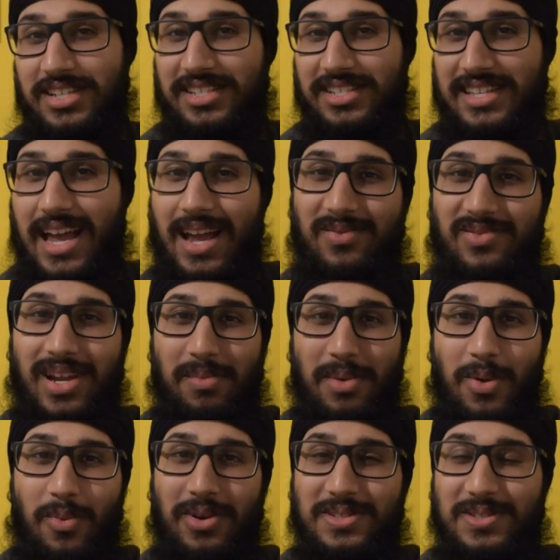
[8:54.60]
the Sam
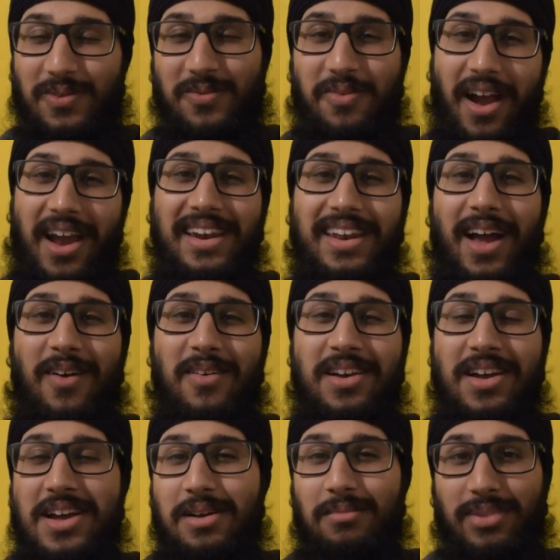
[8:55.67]
Raimi ones to find out,
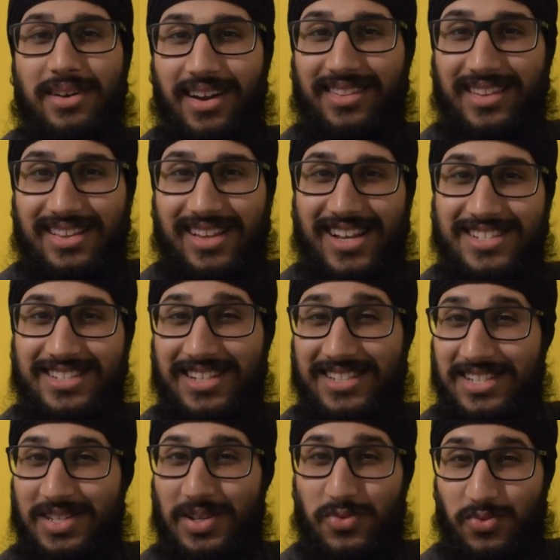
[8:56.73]
but nonetheless, this
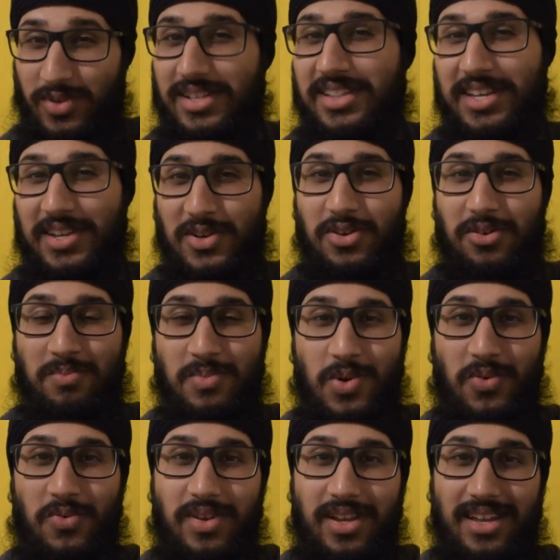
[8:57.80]
is a really good
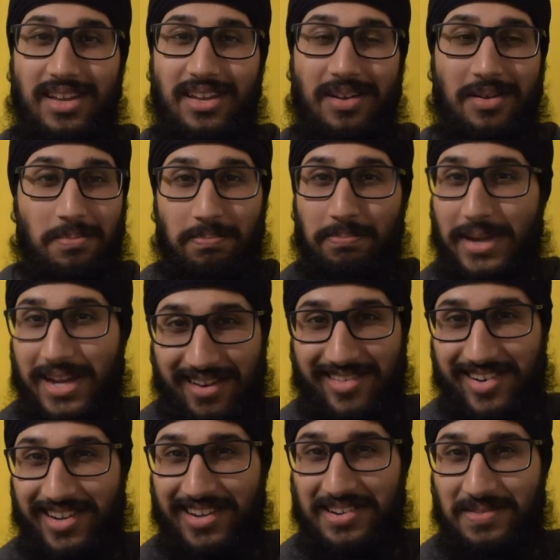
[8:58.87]
movie,
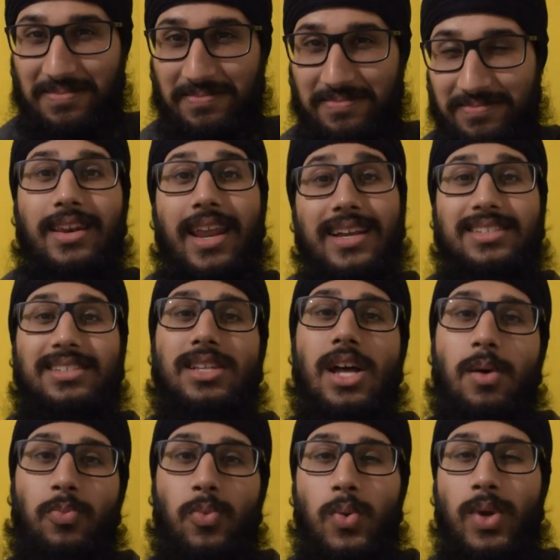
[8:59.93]
period. Next
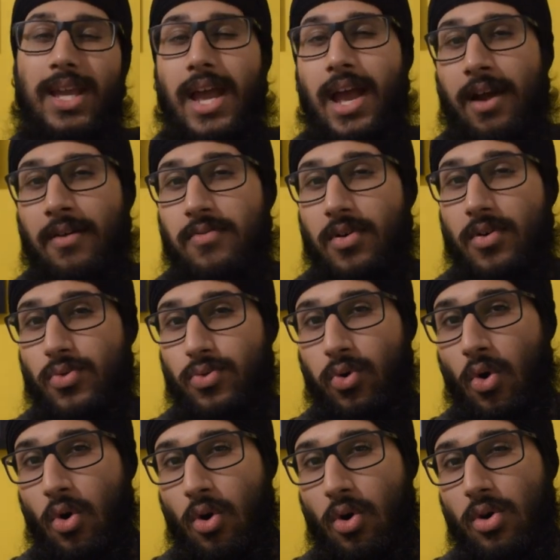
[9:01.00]
up, we have
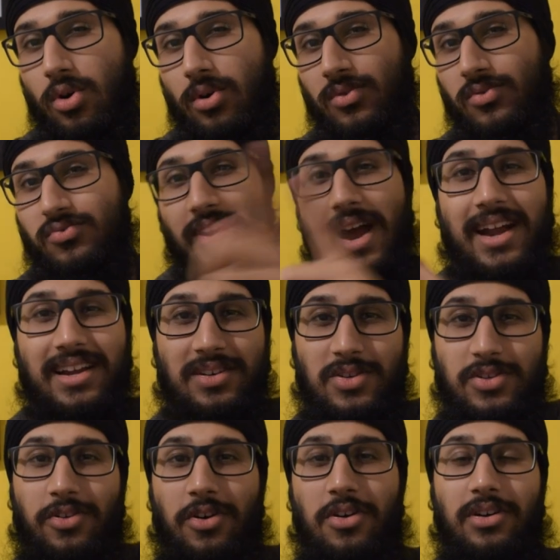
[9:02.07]
Thor
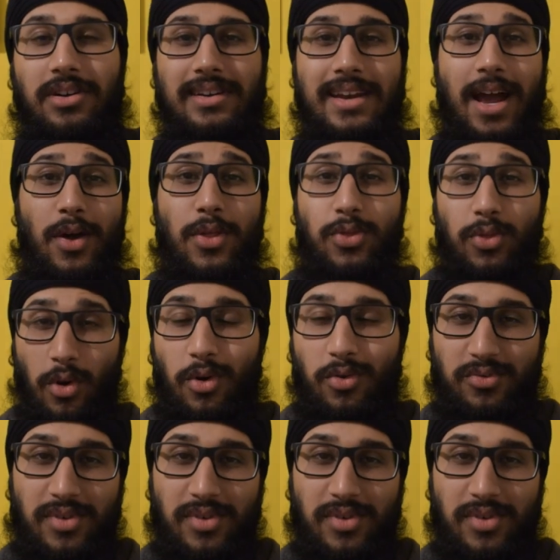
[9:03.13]
Ragnarok. Now, Thor